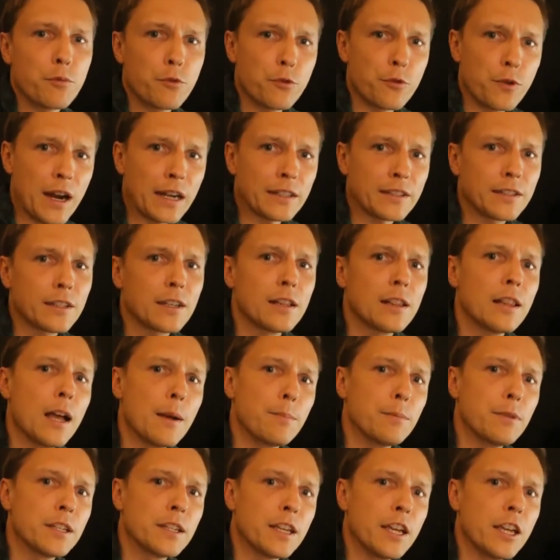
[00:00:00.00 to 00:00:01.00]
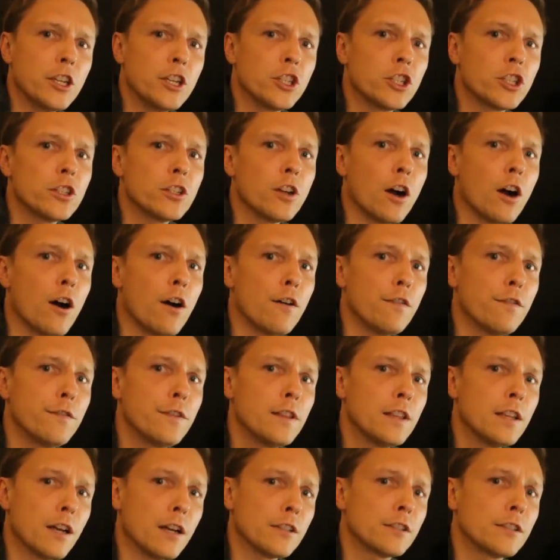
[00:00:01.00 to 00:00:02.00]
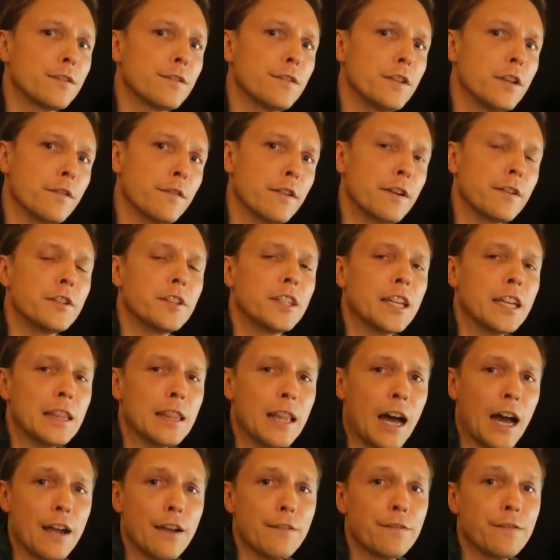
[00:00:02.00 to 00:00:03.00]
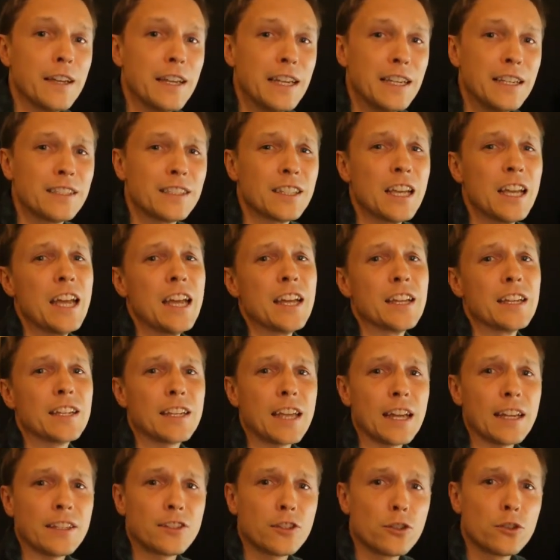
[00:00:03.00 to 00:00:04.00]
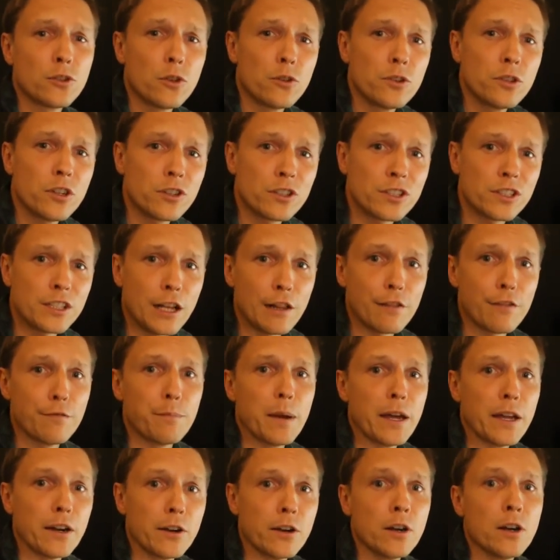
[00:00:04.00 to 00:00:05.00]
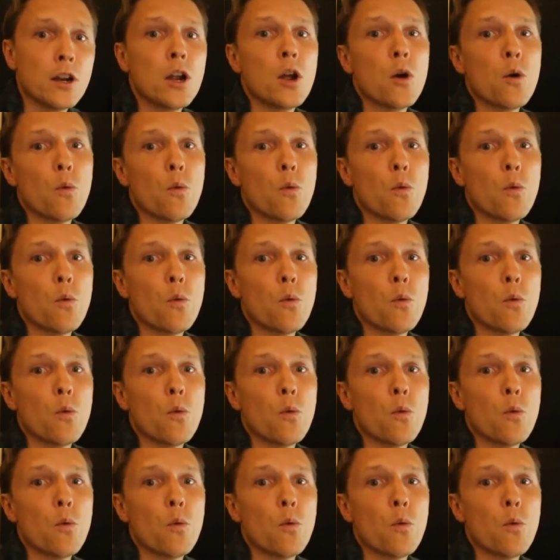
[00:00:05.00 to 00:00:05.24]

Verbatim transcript: practical application of philosophy of everyday life is get to know yourself better.